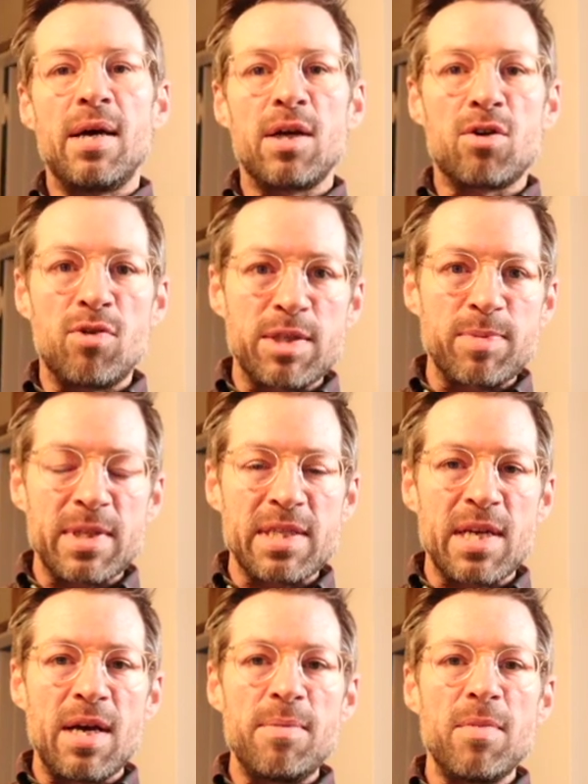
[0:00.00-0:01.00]
Christmas
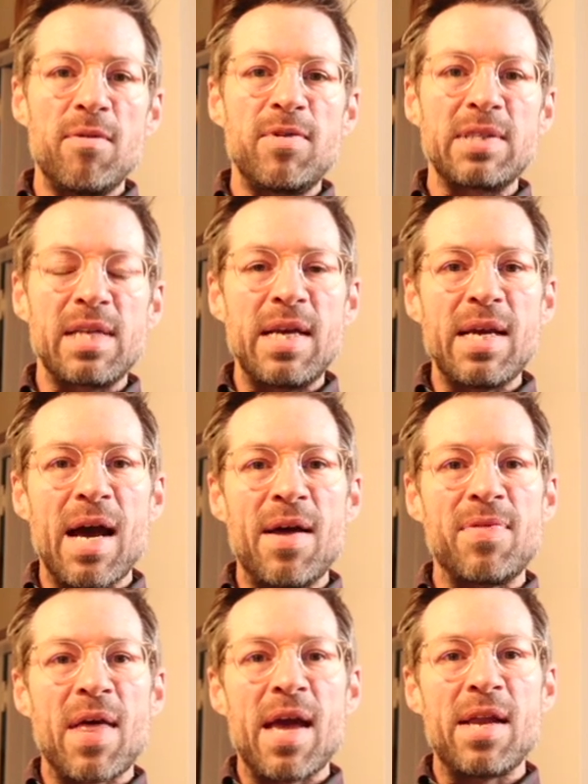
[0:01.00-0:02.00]
time, obviously.
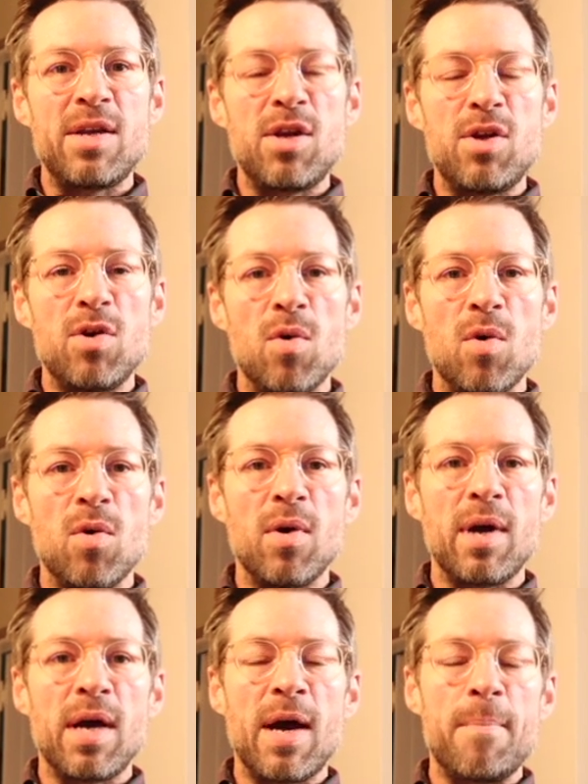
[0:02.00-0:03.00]
And then
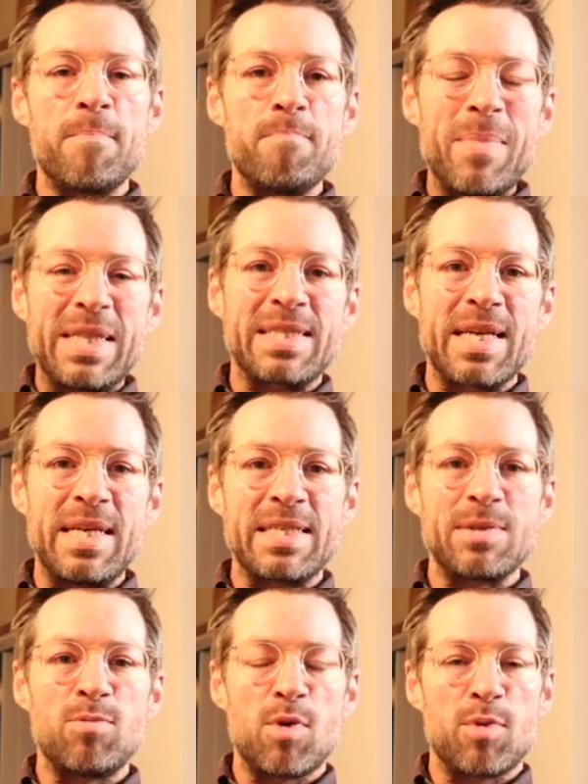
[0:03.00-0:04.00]
your mid
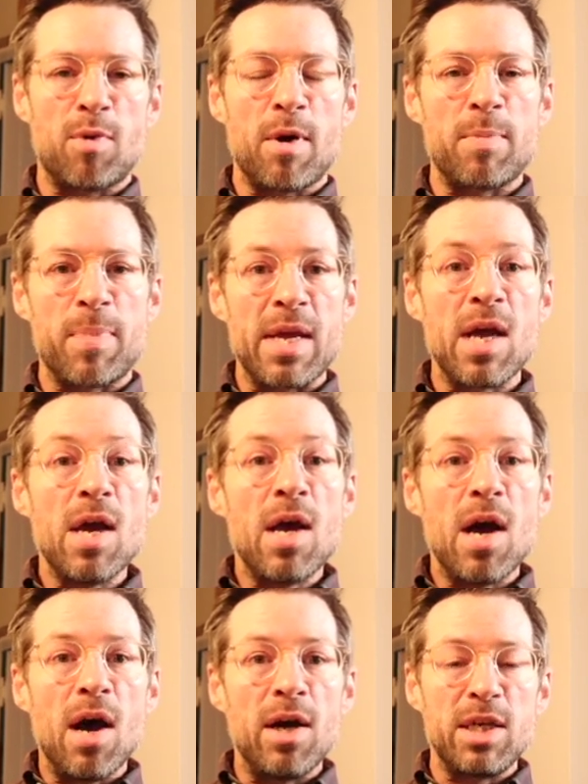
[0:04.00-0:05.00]
season would probably be
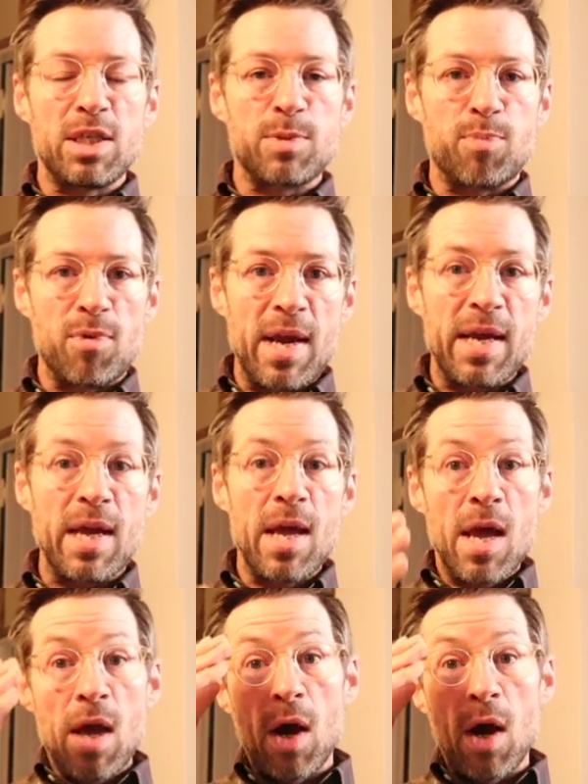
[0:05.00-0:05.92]
early spring,